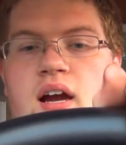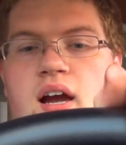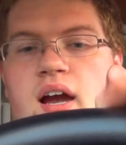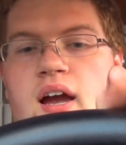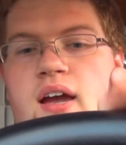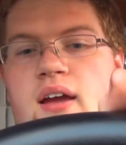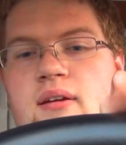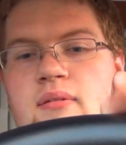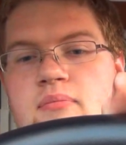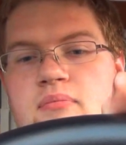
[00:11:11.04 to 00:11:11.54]

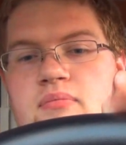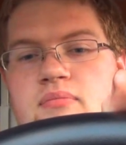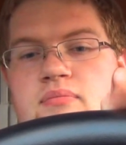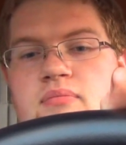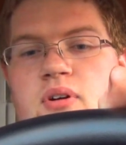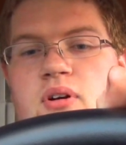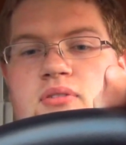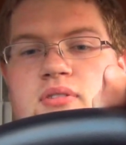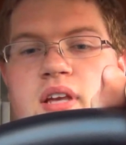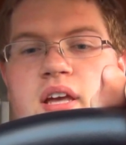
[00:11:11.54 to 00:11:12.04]
I
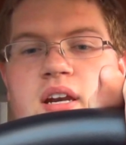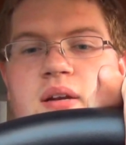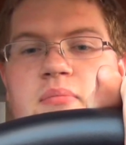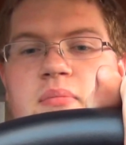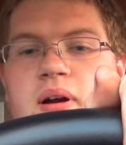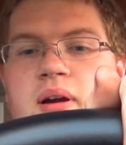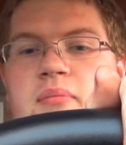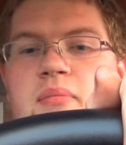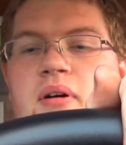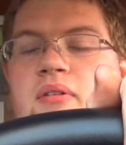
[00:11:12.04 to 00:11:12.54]
rotated
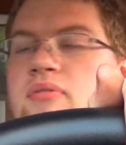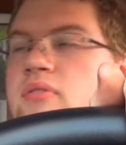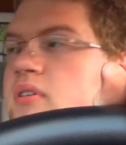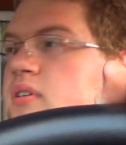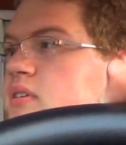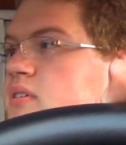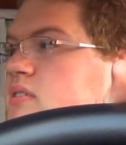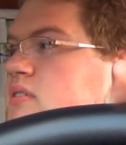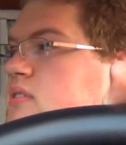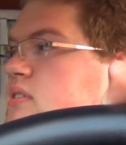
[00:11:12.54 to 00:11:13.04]
my
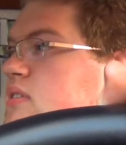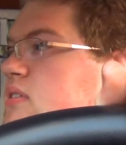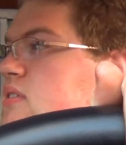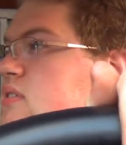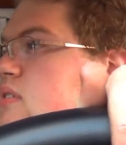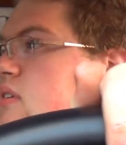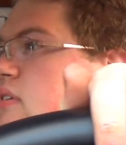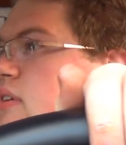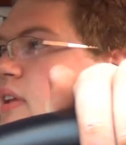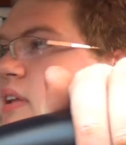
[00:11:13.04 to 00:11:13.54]
mufflers
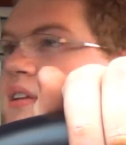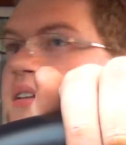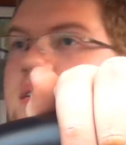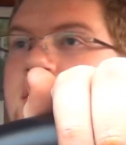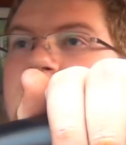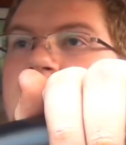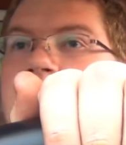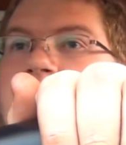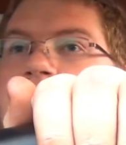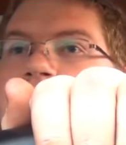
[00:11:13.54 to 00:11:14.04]
so that
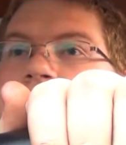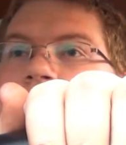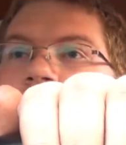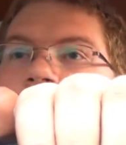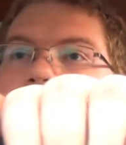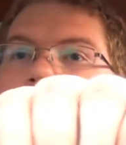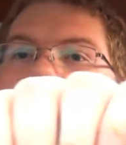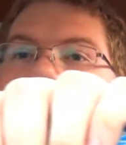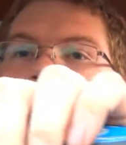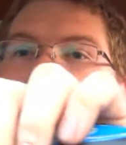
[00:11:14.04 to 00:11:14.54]

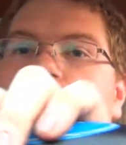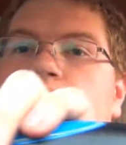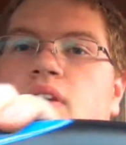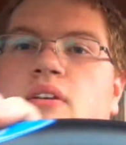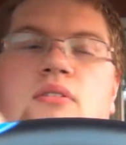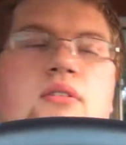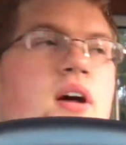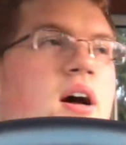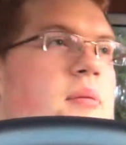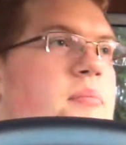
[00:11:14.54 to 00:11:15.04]

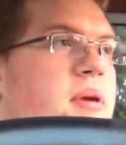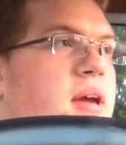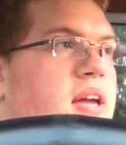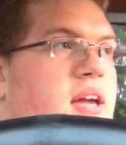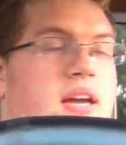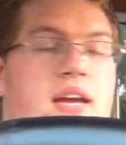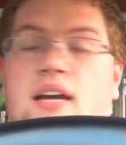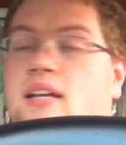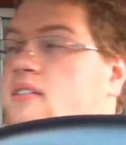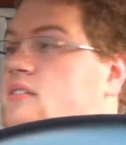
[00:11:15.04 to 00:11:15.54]
they do not
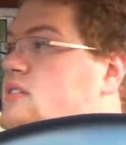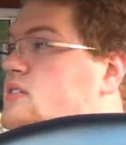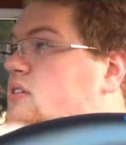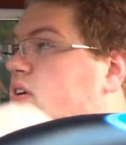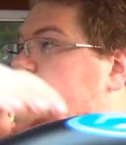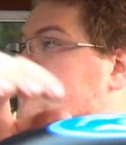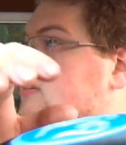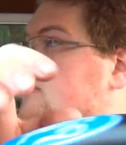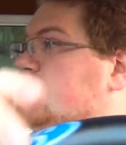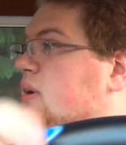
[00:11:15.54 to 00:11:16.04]
bang against
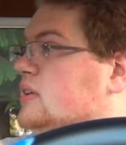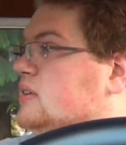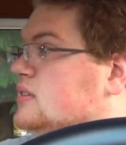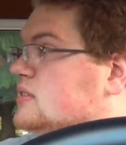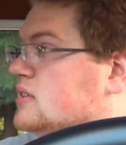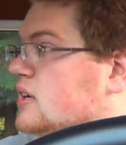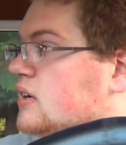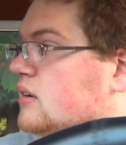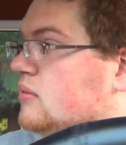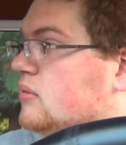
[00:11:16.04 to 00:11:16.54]
each other and make
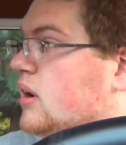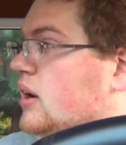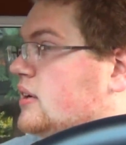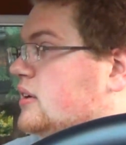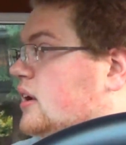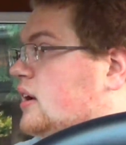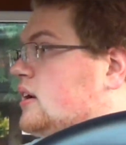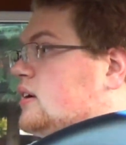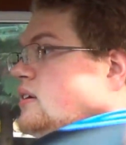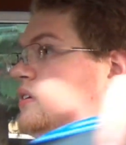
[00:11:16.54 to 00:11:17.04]
the sound of
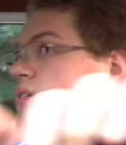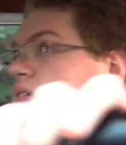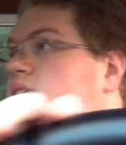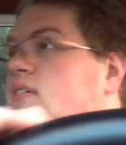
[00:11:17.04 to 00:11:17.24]
rod knock.